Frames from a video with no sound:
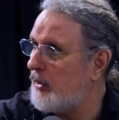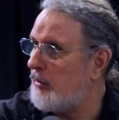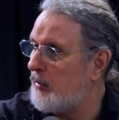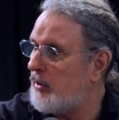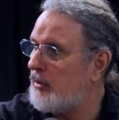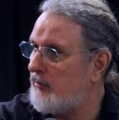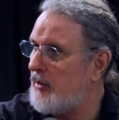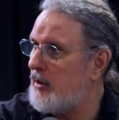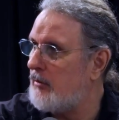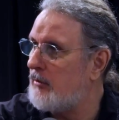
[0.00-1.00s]
really
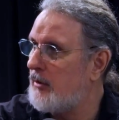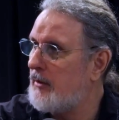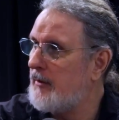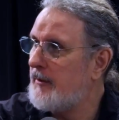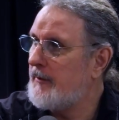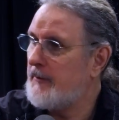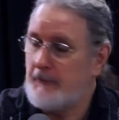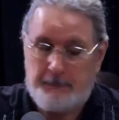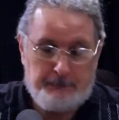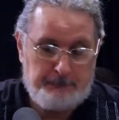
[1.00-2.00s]
difficult. Um,
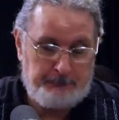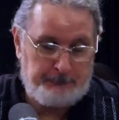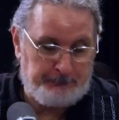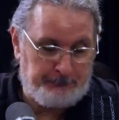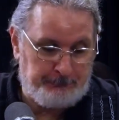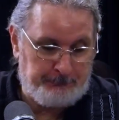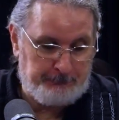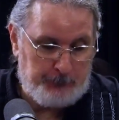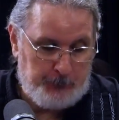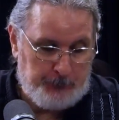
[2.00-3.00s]
well, a couple of
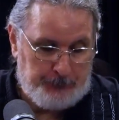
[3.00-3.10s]
things. For,